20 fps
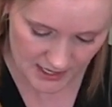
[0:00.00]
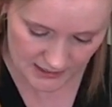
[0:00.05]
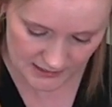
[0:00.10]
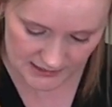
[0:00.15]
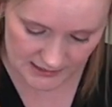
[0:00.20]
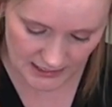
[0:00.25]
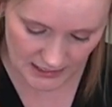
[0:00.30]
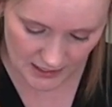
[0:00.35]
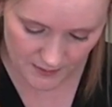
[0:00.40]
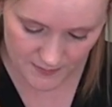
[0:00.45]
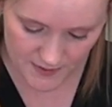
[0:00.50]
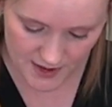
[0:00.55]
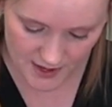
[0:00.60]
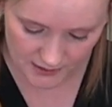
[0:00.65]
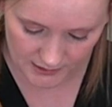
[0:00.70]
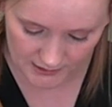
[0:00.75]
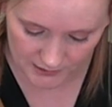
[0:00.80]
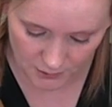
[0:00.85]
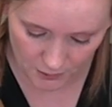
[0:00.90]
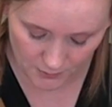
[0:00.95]
It's gonna be a
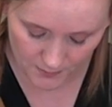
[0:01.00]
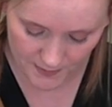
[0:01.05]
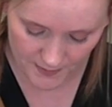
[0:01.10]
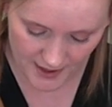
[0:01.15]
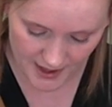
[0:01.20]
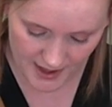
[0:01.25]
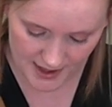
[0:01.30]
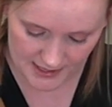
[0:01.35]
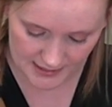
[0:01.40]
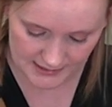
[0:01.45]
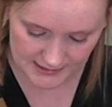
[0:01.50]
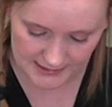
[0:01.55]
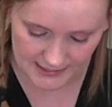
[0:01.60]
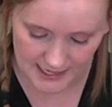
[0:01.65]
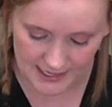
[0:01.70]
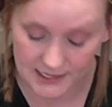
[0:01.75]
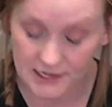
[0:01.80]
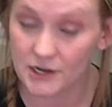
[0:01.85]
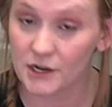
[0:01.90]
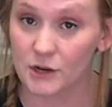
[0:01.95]
little bit,
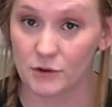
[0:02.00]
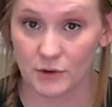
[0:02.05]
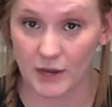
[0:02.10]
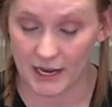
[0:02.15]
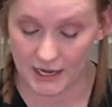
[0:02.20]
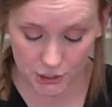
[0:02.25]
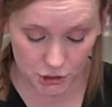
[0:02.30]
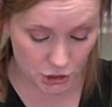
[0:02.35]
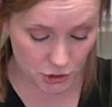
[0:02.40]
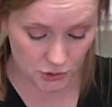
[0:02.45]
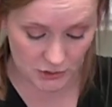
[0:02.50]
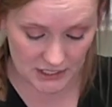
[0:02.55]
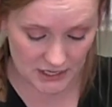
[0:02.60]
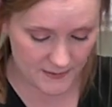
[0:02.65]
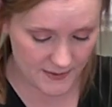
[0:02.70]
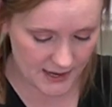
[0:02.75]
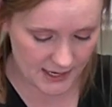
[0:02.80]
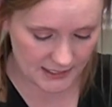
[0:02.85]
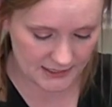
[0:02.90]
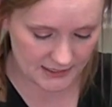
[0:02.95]
kind of juicy
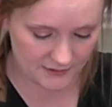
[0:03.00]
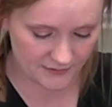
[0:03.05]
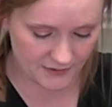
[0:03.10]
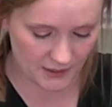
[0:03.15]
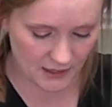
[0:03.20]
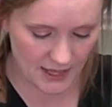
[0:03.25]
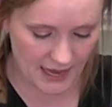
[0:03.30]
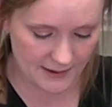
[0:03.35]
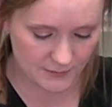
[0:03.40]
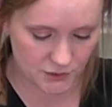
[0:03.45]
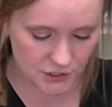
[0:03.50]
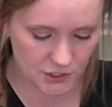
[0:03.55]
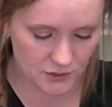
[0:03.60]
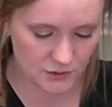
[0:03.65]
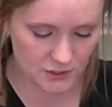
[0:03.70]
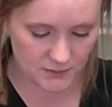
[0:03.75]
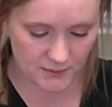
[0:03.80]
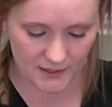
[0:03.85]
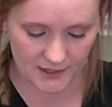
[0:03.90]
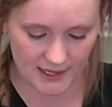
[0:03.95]
because of the lime
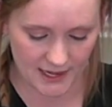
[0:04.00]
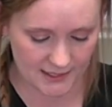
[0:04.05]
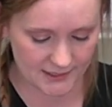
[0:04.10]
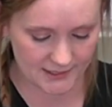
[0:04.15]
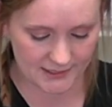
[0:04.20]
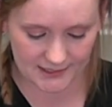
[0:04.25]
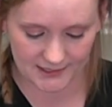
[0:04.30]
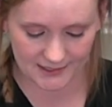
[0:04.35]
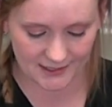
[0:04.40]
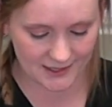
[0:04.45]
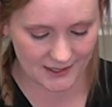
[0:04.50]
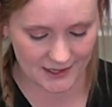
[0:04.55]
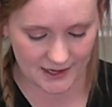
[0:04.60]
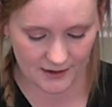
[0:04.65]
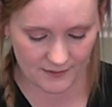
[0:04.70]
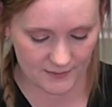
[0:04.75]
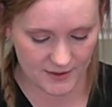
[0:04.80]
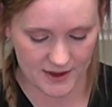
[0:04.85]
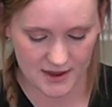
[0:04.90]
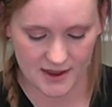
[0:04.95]
juice, but that's
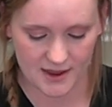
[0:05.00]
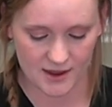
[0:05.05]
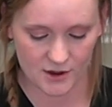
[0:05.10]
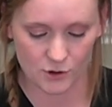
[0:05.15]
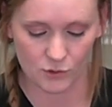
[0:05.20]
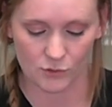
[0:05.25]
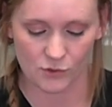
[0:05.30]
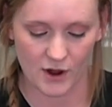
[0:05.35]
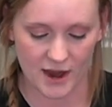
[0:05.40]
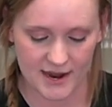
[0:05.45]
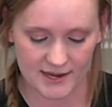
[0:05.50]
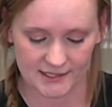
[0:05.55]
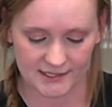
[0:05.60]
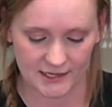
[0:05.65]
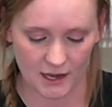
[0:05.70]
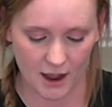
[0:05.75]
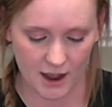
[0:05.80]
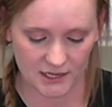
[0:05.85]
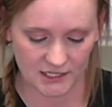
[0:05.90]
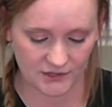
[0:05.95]
gonna be great
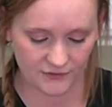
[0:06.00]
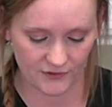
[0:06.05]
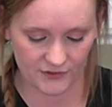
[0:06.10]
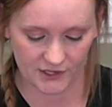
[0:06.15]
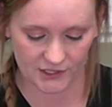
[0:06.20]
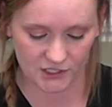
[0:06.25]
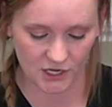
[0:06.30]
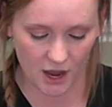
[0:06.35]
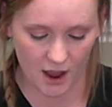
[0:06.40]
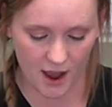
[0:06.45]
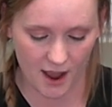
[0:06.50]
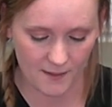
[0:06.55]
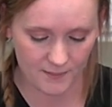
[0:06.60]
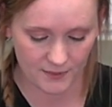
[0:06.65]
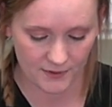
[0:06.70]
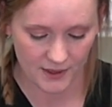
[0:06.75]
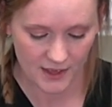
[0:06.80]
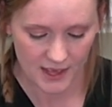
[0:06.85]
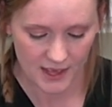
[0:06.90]
sauce for the top.